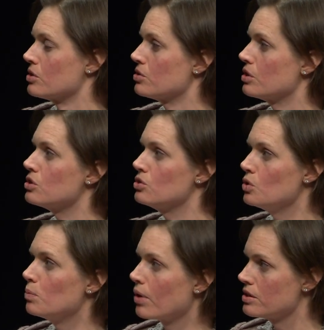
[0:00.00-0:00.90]
So this
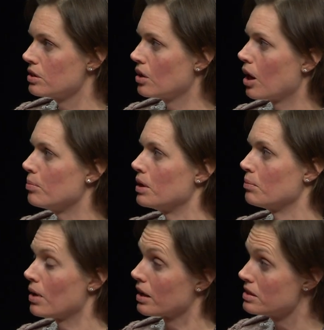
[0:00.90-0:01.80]
new price on carbon
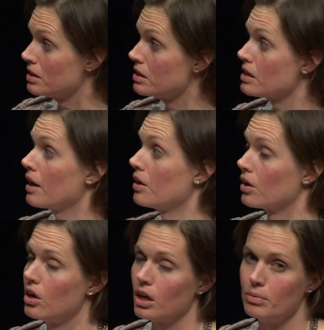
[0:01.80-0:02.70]
impacts the entire
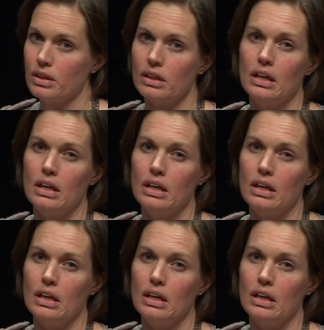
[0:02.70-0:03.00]
economy.